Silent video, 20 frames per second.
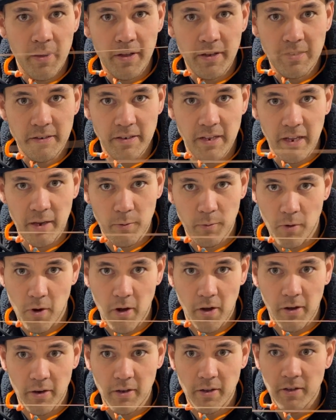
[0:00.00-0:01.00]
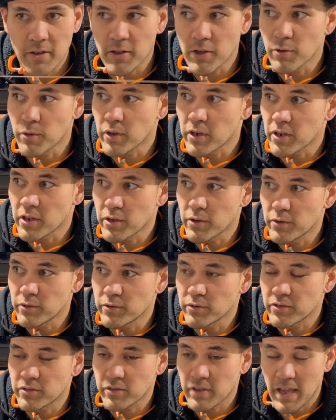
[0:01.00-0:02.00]
TIG rod. You can
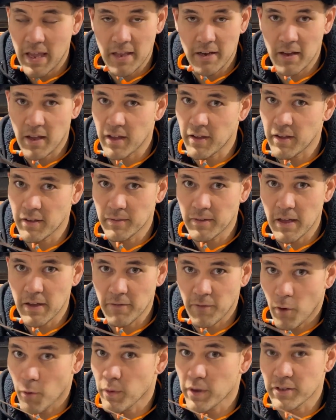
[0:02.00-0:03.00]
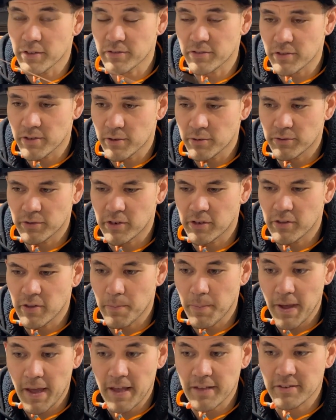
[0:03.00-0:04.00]
use, and I have always used in the
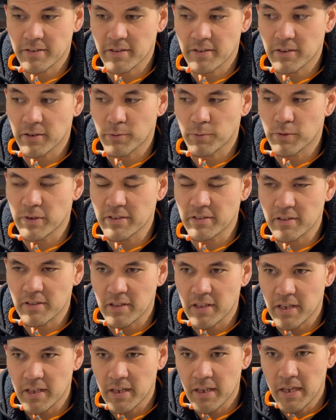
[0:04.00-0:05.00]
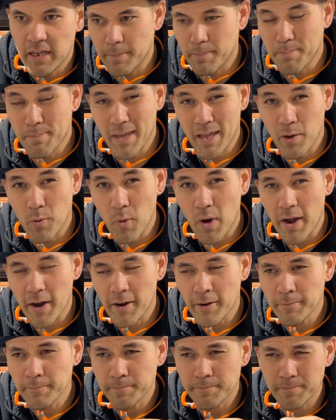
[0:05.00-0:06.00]
past until recently, MIG
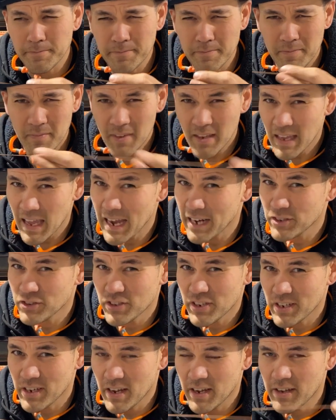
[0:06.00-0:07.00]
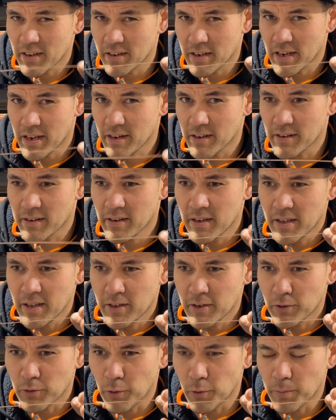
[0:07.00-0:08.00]
wire. Actually, a guy on here
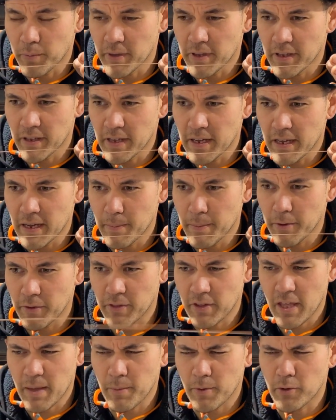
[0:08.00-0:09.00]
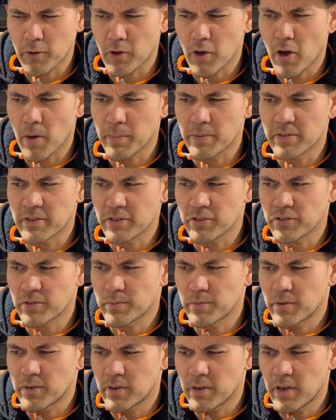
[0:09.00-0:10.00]
told me about the chemical
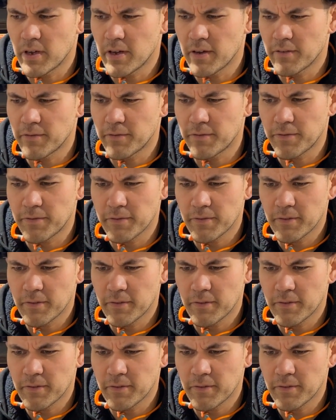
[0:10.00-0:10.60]
composition of